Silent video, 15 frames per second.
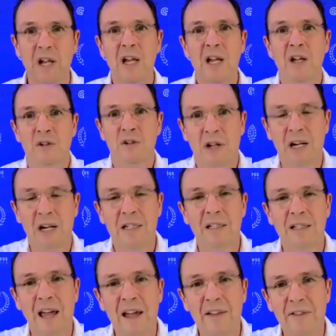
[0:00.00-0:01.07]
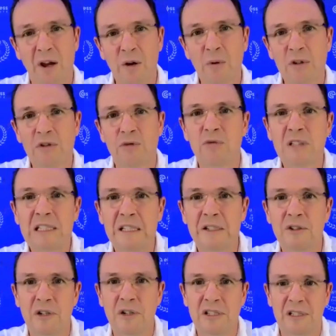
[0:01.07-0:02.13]
Not only that, though, what's really
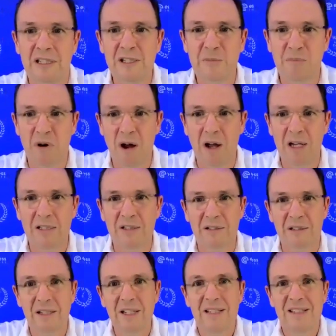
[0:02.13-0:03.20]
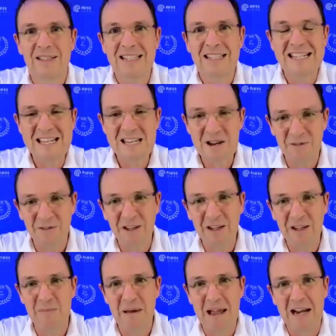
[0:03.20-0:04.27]
interesting is Brian's
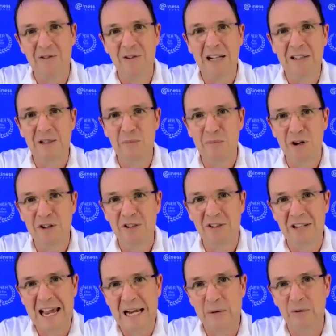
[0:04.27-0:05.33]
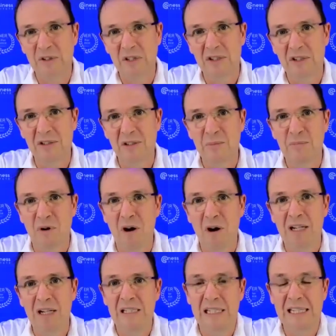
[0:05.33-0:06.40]
significant background in mergers and acquisitions.
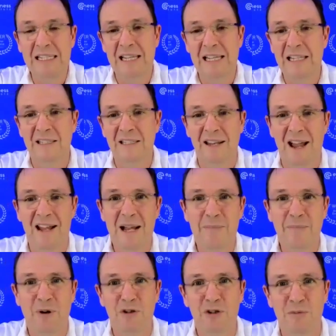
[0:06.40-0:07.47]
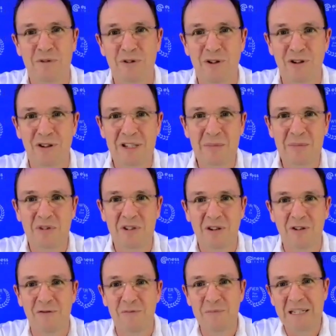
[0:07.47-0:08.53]
Brian is a startup entrepreneur
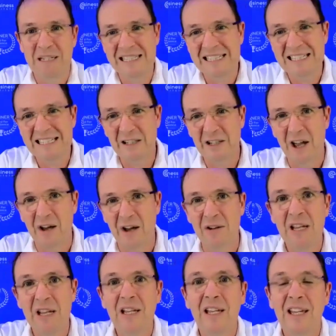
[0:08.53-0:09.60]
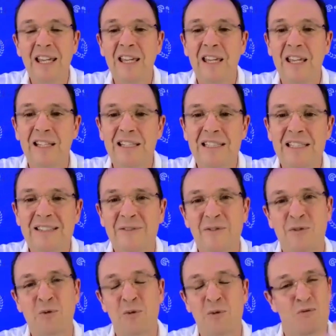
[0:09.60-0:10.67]
himself many years ago.
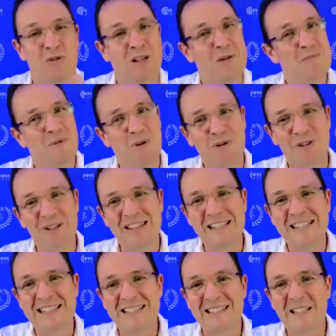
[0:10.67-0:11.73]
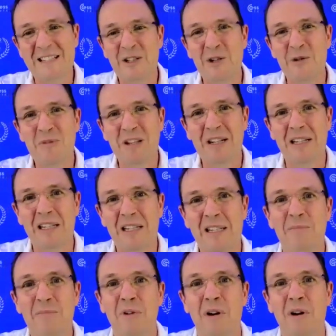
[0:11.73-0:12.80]
Really important to this community,
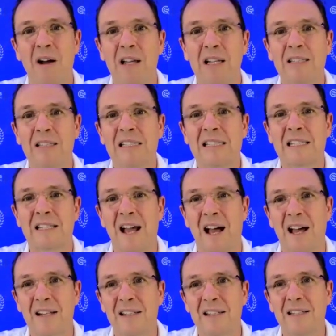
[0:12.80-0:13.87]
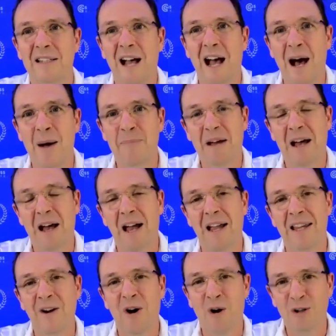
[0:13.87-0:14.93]
Brian started up
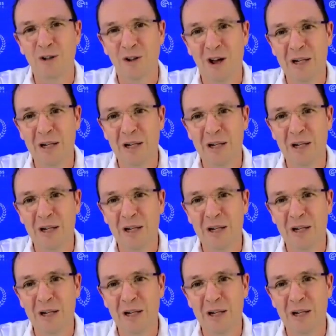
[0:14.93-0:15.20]
an online